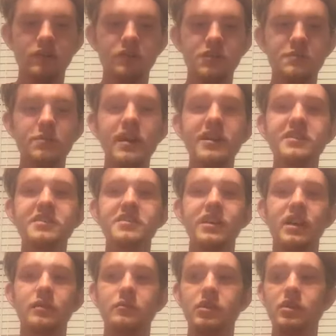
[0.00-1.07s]
respects
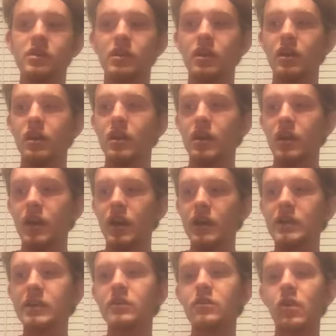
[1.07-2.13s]
Sammy,
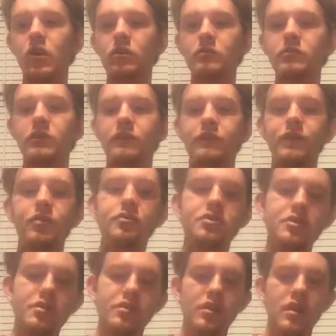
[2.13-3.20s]
and he called him the
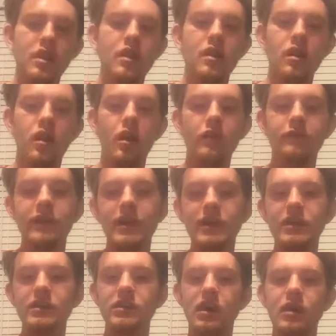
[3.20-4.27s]
future of
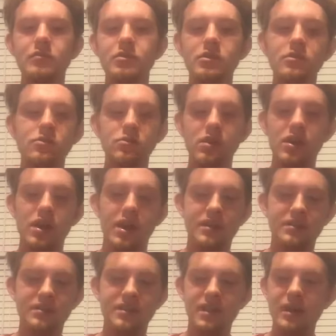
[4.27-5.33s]
AEW,
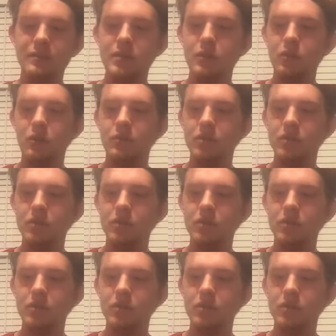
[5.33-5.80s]
and Sammy will